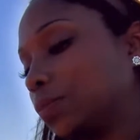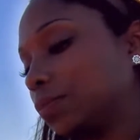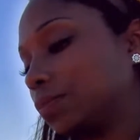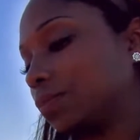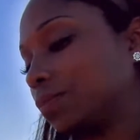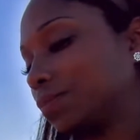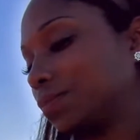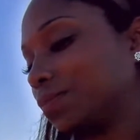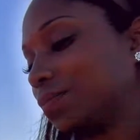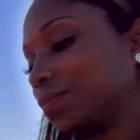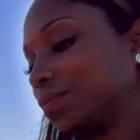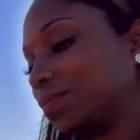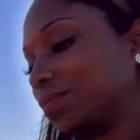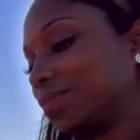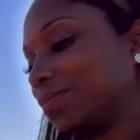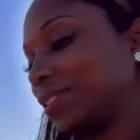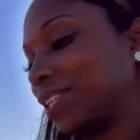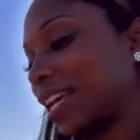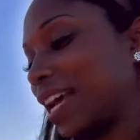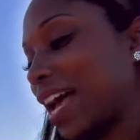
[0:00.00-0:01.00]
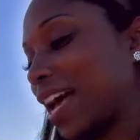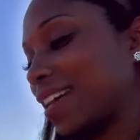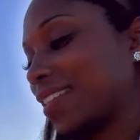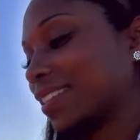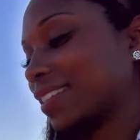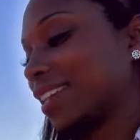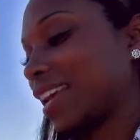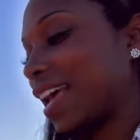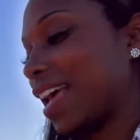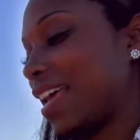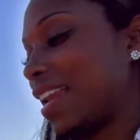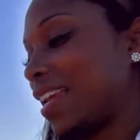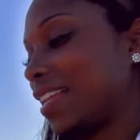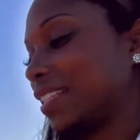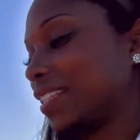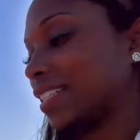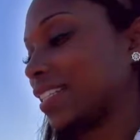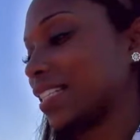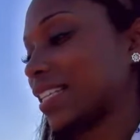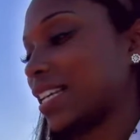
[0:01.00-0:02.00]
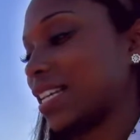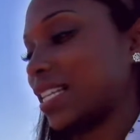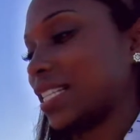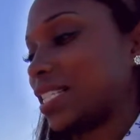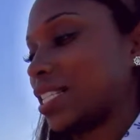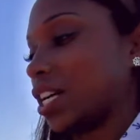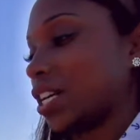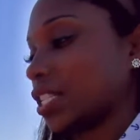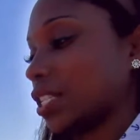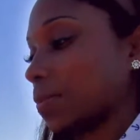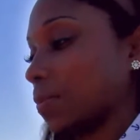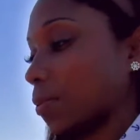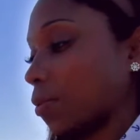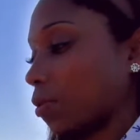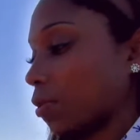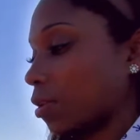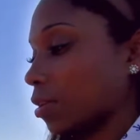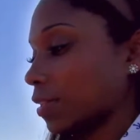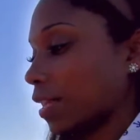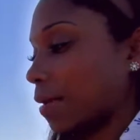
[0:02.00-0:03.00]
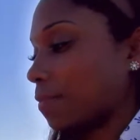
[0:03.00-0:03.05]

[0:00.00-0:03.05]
You're in Florida. Yeah. And it's gonna start to pull.